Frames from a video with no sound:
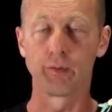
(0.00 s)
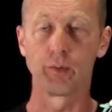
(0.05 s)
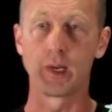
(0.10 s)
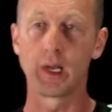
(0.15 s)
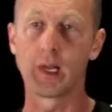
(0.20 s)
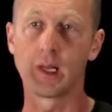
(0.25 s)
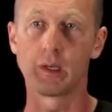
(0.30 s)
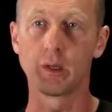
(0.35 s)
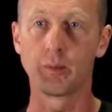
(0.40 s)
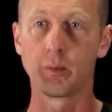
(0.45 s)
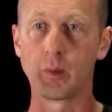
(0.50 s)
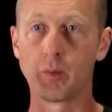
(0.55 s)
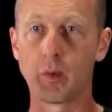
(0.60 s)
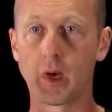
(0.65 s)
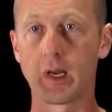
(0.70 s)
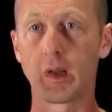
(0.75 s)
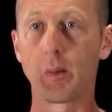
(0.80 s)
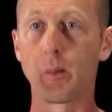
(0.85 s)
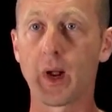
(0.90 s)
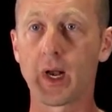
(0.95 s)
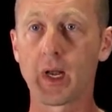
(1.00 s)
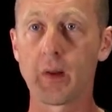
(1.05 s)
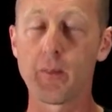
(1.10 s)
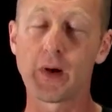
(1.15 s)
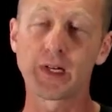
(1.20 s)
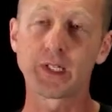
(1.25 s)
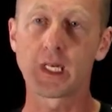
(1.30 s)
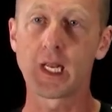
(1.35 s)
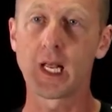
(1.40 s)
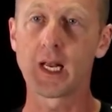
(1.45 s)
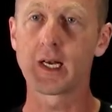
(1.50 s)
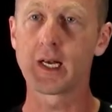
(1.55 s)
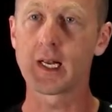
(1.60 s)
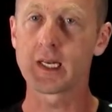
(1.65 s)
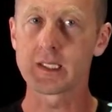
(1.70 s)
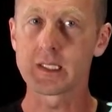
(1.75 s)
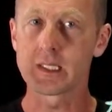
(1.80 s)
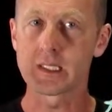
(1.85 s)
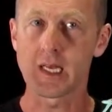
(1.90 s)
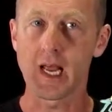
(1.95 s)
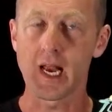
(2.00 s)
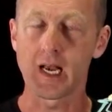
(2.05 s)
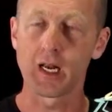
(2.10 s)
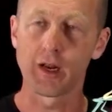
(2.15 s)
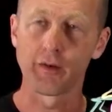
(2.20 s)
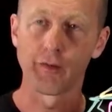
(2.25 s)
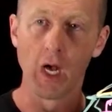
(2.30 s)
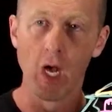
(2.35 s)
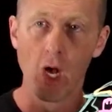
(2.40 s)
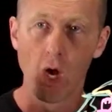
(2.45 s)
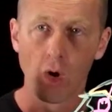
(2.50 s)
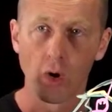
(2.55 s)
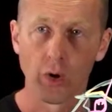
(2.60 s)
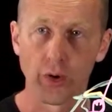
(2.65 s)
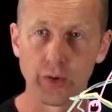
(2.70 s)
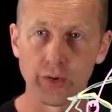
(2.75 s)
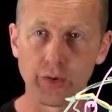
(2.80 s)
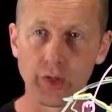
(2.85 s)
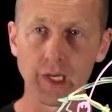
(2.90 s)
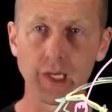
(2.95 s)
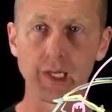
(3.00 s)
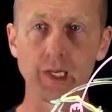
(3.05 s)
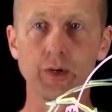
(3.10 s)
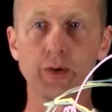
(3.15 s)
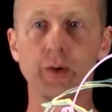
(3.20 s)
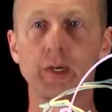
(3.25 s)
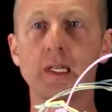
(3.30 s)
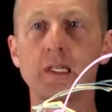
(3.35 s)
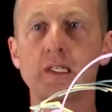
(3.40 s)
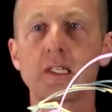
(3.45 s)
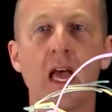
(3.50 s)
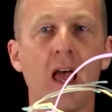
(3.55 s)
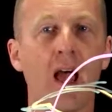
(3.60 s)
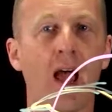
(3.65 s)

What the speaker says: we need to be buddy-buddy, but to get an understanding of who the leader is,